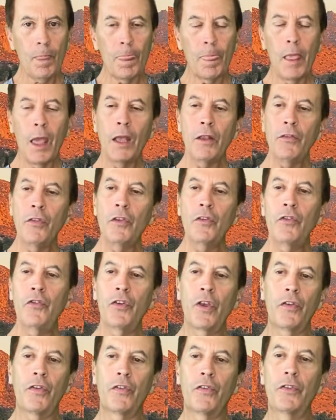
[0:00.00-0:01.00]
these
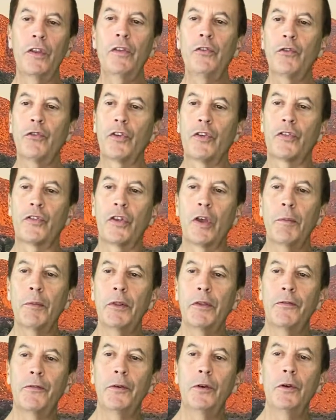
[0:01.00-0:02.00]
are just some of
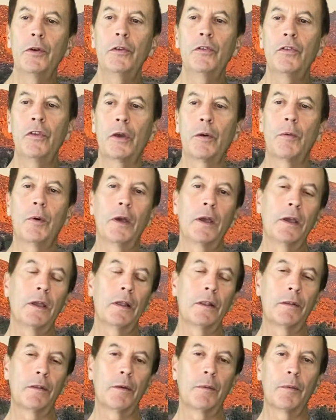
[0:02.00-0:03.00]
the foods that
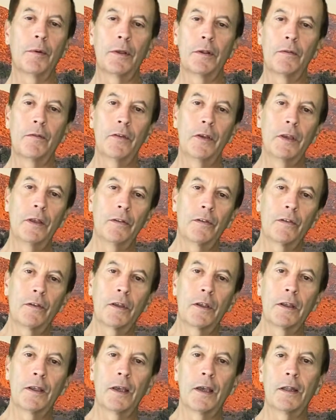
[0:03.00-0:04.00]
vegans
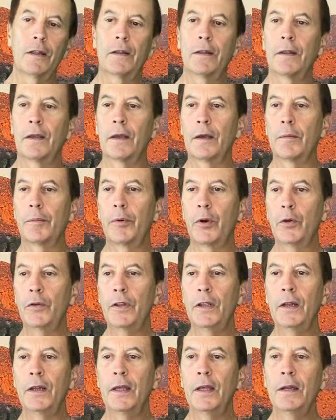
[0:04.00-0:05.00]
can get
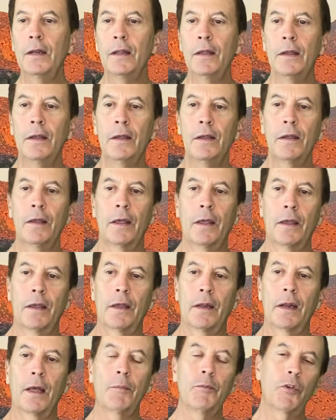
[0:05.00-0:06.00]
protein in.
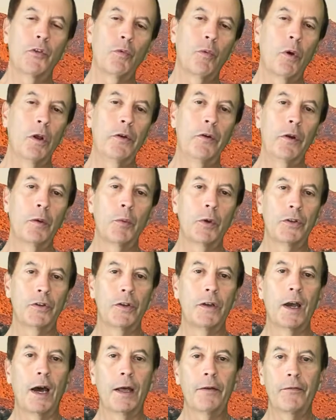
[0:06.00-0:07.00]
And I'm just wondering what
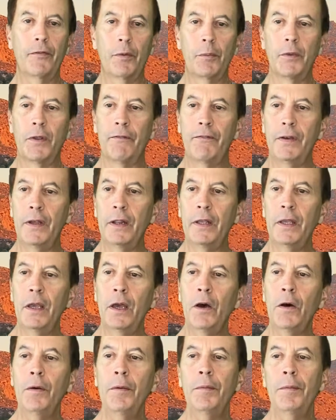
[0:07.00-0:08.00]
you got from the
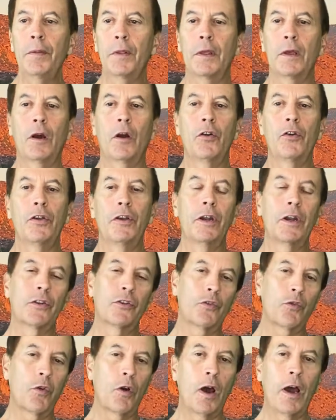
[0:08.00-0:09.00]
video. Are you going to
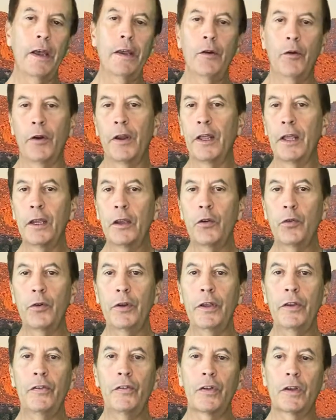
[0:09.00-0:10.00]
try or
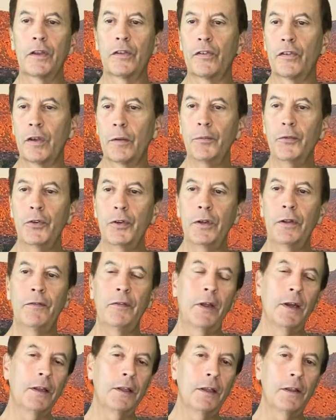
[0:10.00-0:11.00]
increase the consumption of
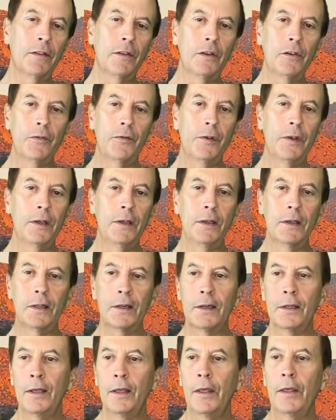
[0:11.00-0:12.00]
any of these vegan